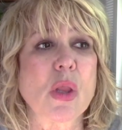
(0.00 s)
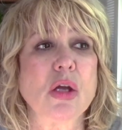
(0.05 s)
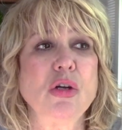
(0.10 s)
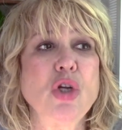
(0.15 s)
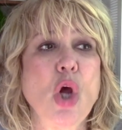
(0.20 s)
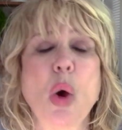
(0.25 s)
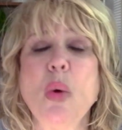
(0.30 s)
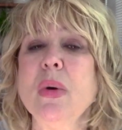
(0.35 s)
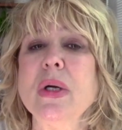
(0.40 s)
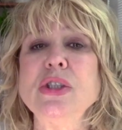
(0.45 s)

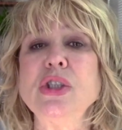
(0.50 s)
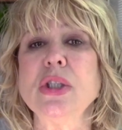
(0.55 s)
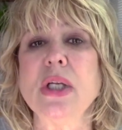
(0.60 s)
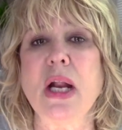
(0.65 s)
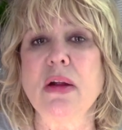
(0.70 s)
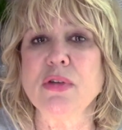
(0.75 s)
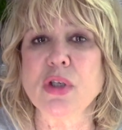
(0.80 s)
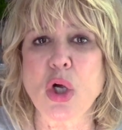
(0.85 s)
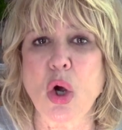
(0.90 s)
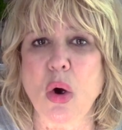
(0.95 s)
no one should
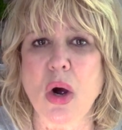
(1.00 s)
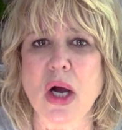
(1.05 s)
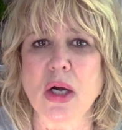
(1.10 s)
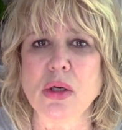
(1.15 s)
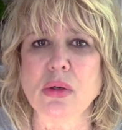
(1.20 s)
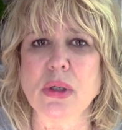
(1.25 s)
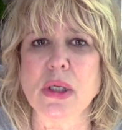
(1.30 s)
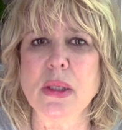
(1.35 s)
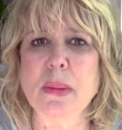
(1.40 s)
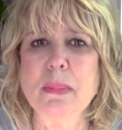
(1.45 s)
ever go
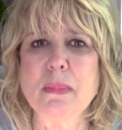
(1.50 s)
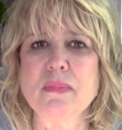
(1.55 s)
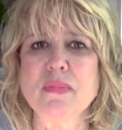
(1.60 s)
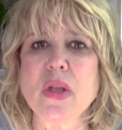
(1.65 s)
hungry.